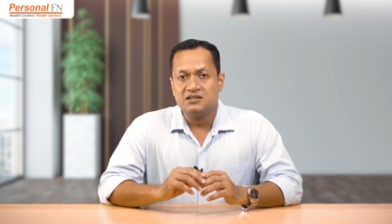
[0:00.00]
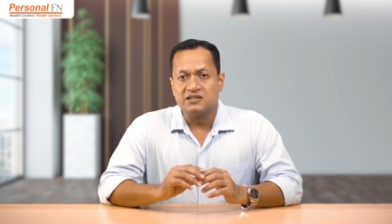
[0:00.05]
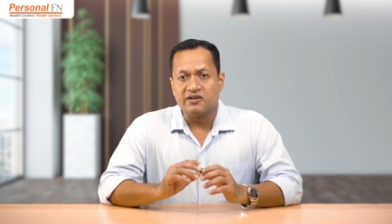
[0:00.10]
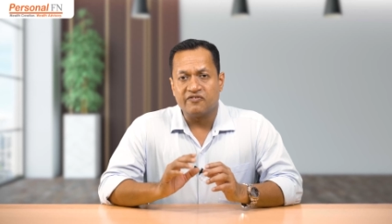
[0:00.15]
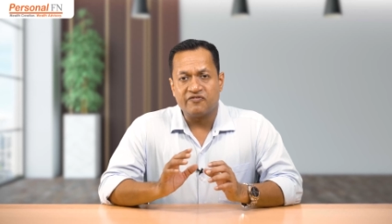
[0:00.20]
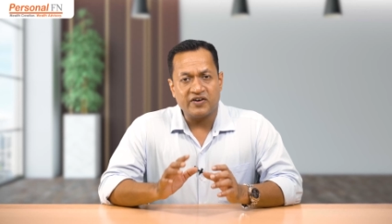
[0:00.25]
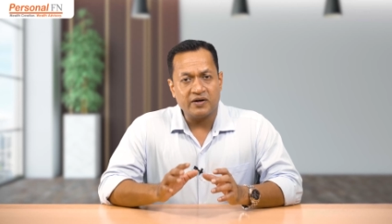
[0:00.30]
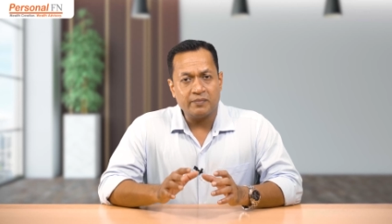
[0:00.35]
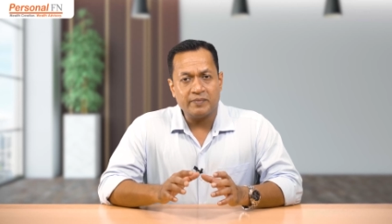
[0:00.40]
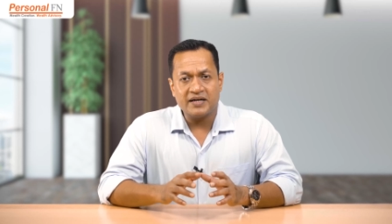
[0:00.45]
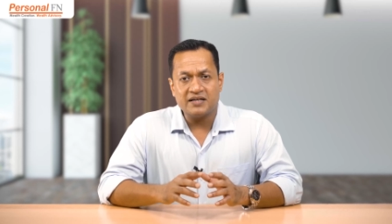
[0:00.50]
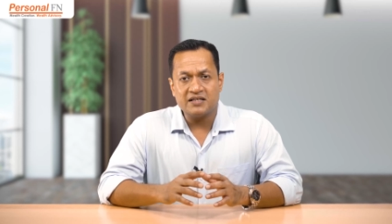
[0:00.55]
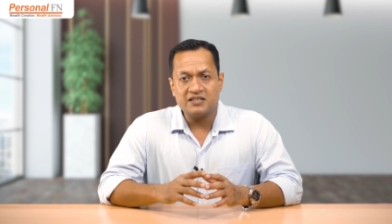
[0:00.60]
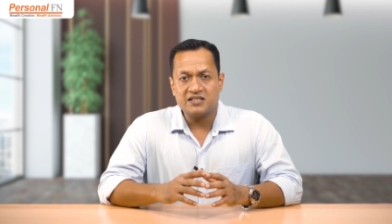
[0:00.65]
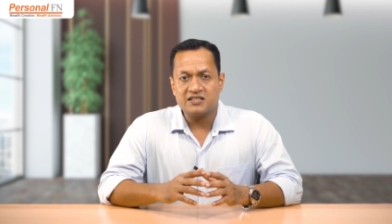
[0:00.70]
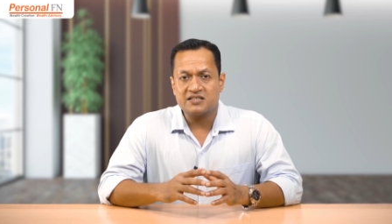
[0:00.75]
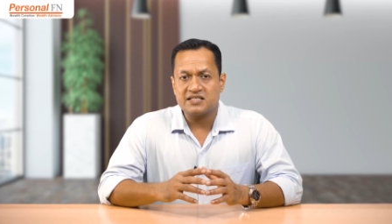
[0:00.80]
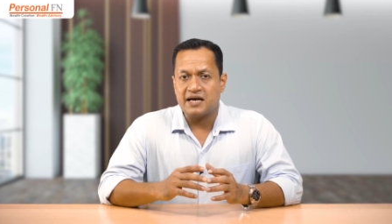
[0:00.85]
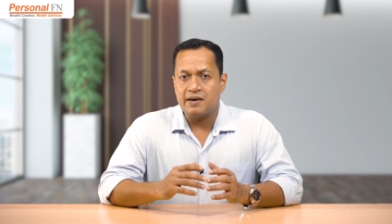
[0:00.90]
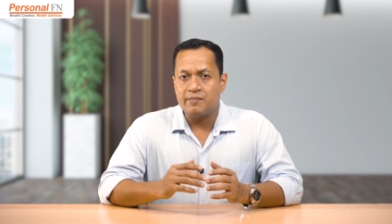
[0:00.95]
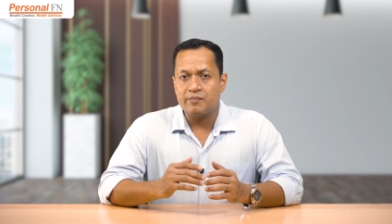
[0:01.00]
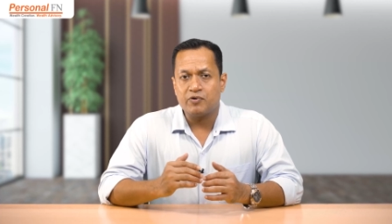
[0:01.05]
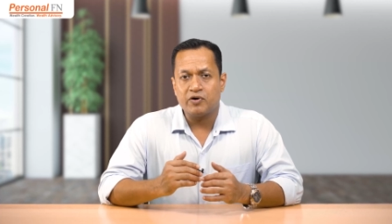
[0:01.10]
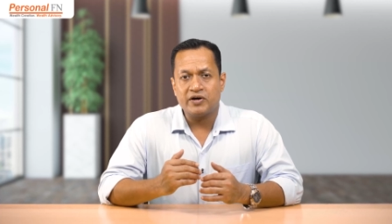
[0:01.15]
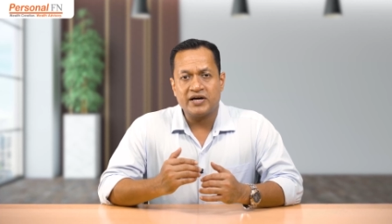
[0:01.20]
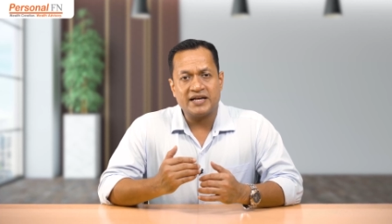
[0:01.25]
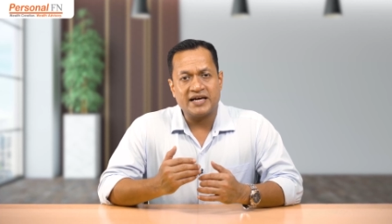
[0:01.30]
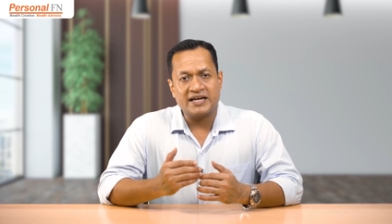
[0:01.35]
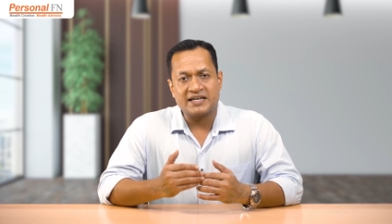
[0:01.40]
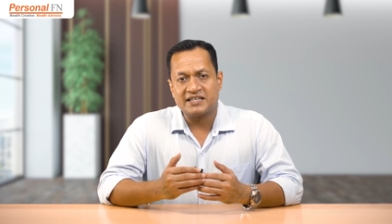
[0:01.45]
The fund managers
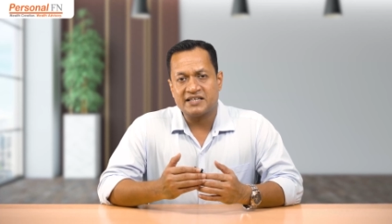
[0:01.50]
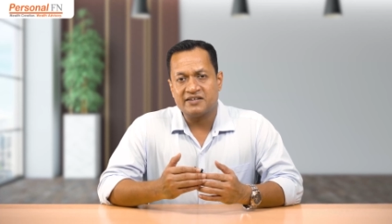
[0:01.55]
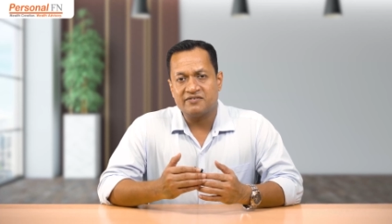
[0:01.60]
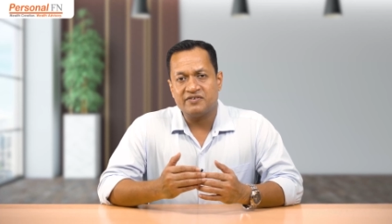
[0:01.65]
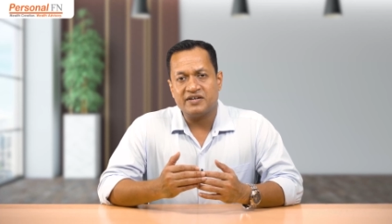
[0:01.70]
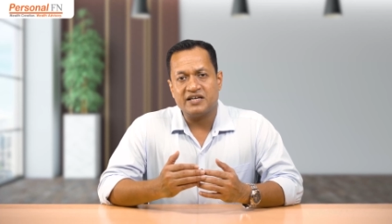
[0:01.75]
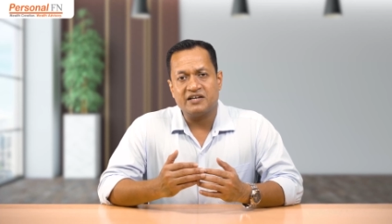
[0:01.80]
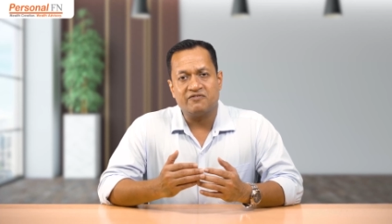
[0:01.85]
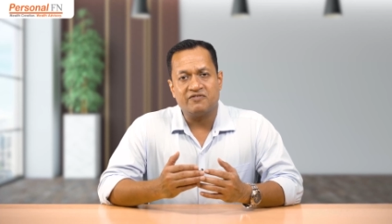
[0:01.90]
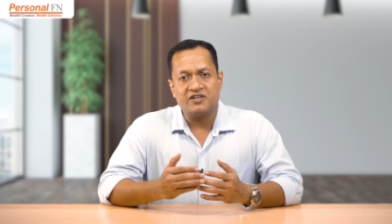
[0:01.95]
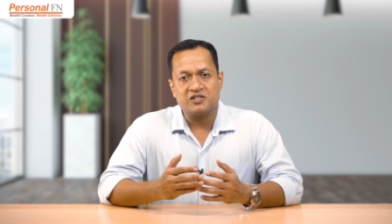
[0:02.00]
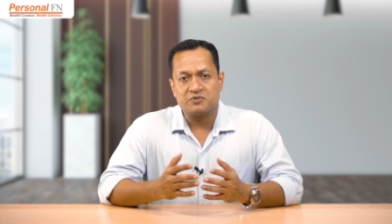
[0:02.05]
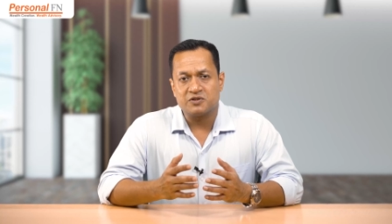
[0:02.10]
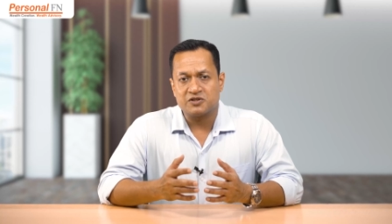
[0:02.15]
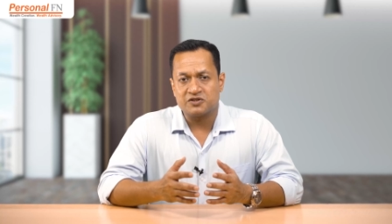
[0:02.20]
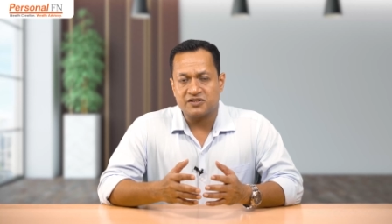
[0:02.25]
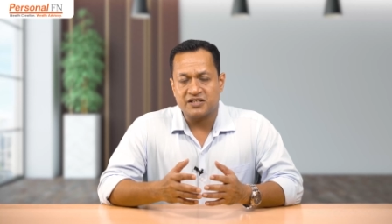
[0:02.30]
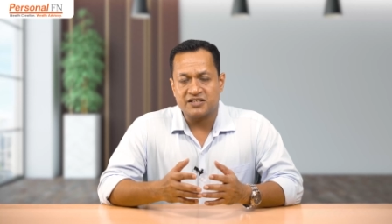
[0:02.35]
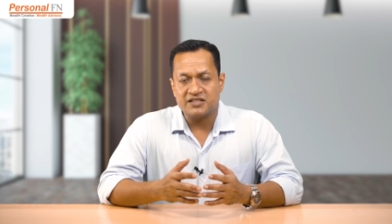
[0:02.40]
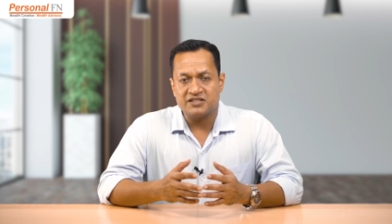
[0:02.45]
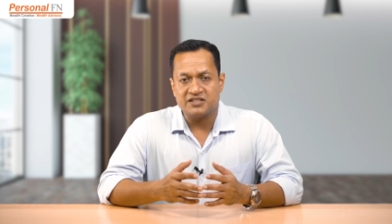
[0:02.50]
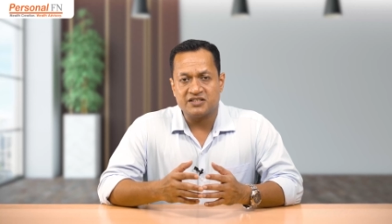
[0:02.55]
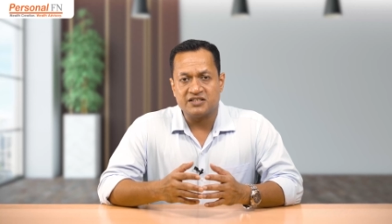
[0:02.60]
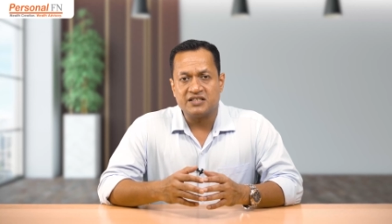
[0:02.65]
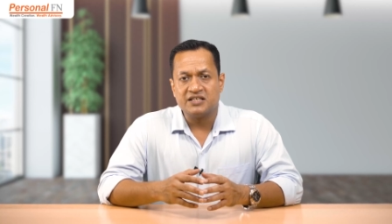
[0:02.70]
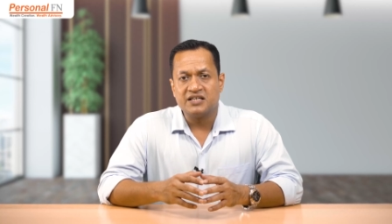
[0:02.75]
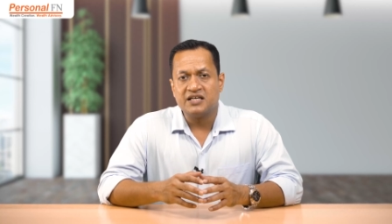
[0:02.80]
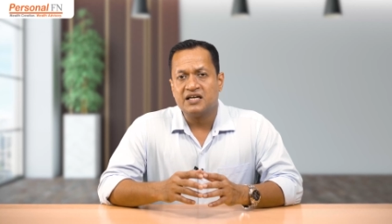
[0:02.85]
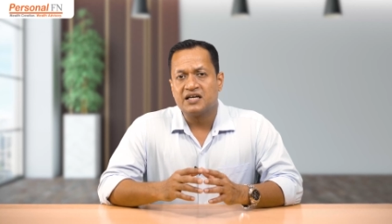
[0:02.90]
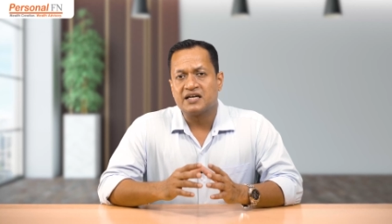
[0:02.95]
employ an active investment
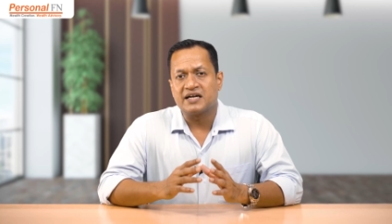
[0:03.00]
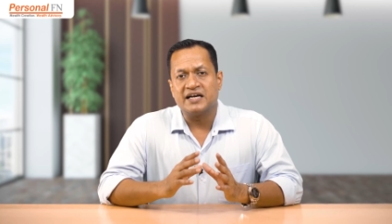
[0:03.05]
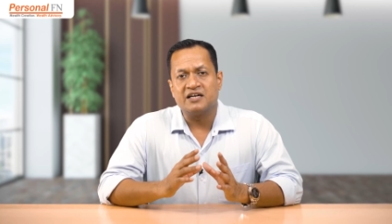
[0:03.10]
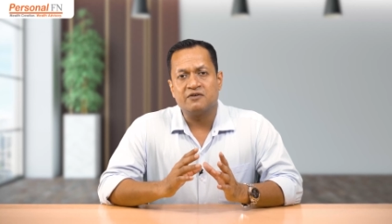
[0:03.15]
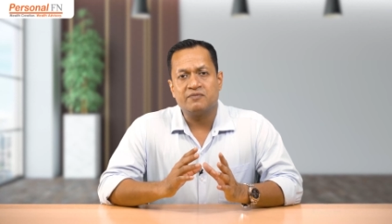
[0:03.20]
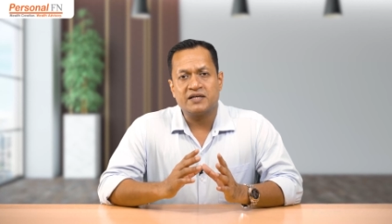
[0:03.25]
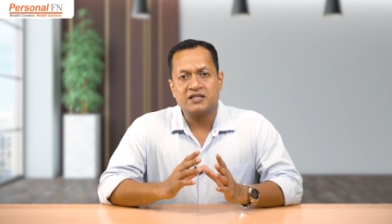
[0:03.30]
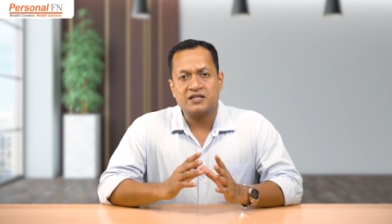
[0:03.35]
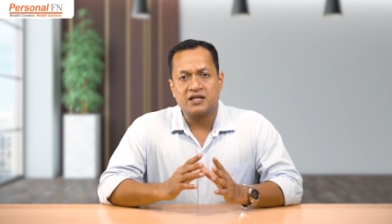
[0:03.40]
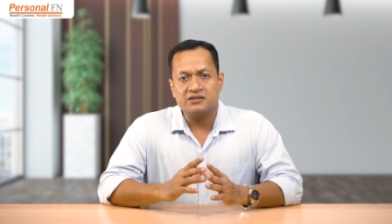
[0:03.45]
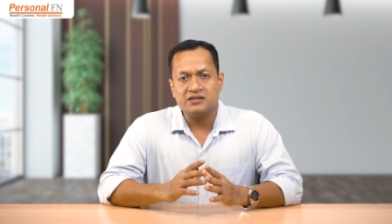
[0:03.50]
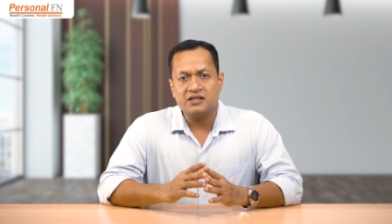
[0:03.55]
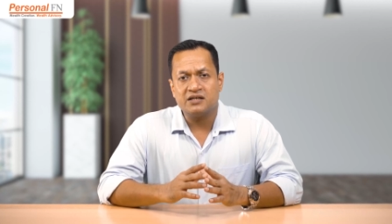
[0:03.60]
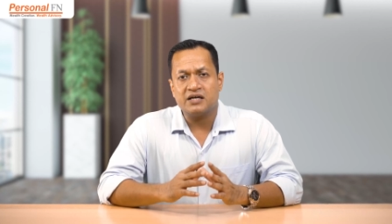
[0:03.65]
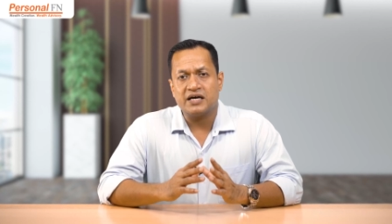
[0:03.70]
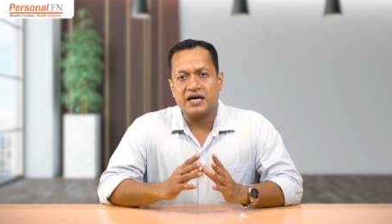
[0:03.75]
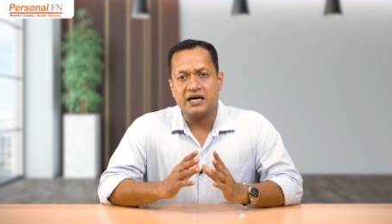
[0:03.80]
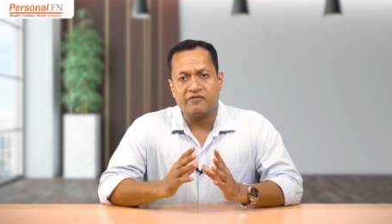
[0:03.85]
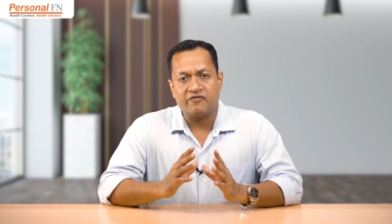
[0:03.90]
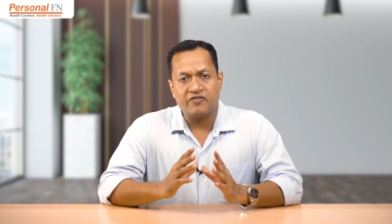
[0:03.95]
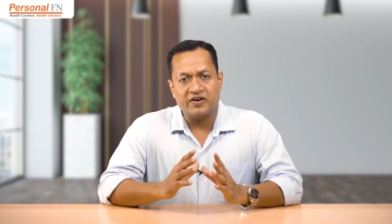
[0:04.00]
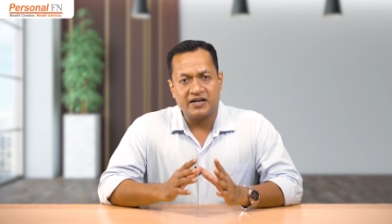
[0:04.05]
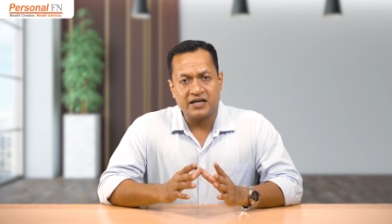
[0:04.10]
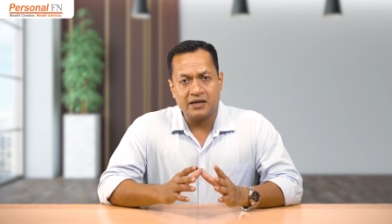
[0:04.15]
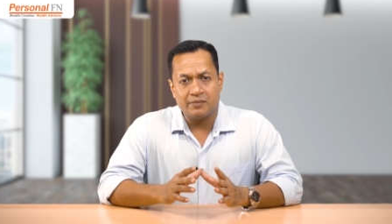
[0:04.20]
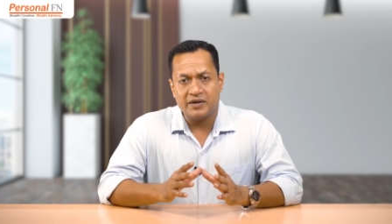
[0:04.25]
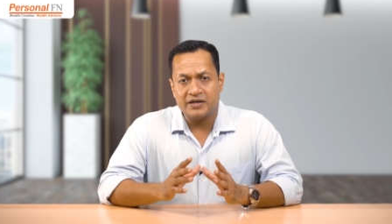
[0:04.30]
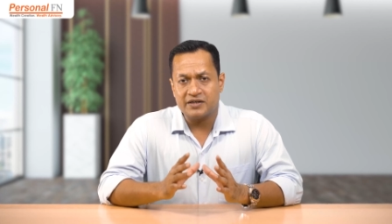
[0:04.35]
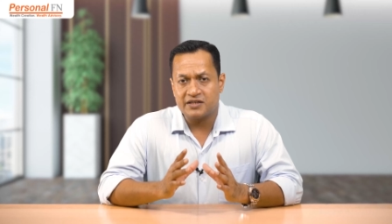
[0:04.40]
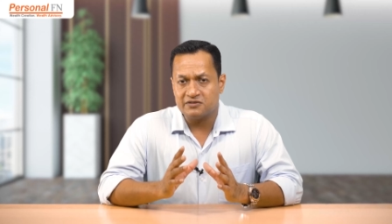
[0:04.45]
strategy guided by thorough
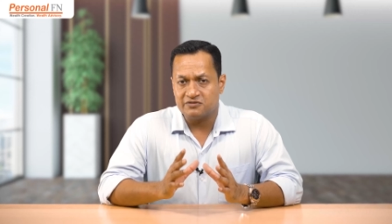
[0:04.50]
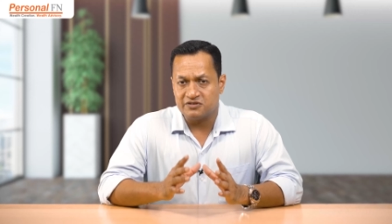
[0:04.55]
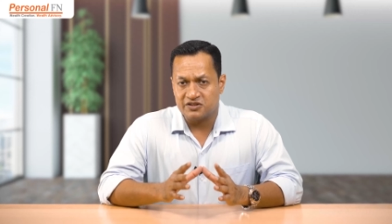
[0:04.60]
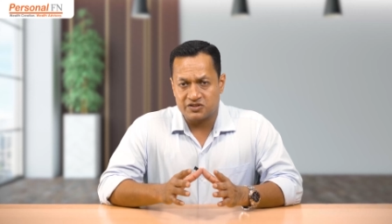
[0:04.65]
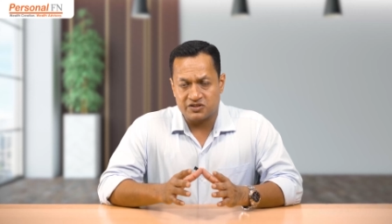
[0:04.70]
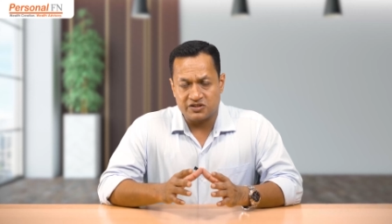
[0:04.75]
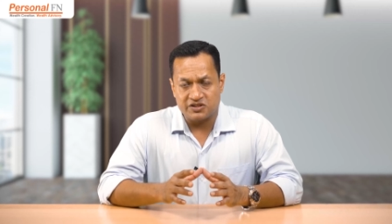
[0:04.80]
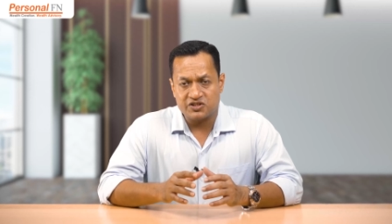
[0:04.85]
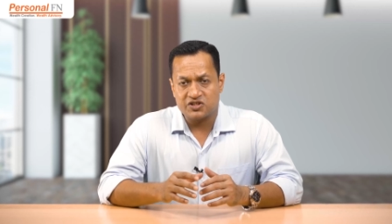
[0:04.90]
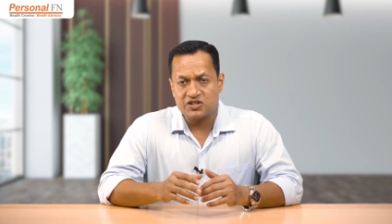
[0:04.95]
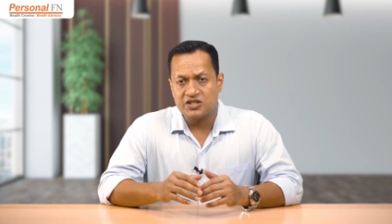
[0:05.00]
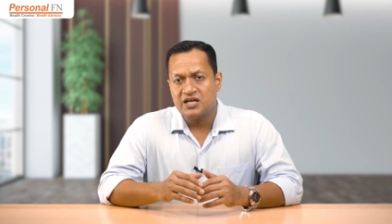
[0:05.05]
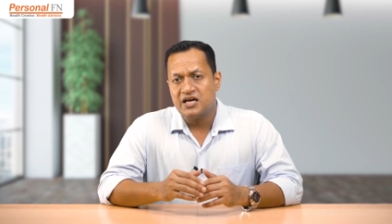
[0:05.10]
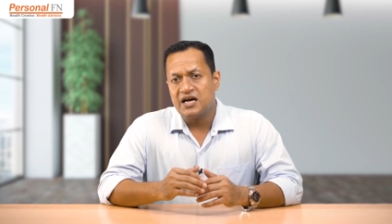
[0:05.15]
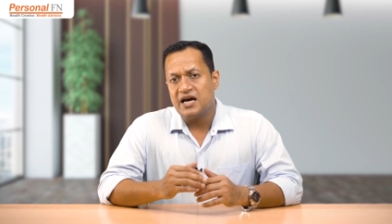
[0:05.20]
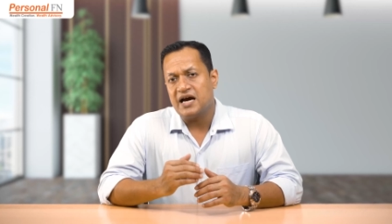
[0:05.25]
fundamental research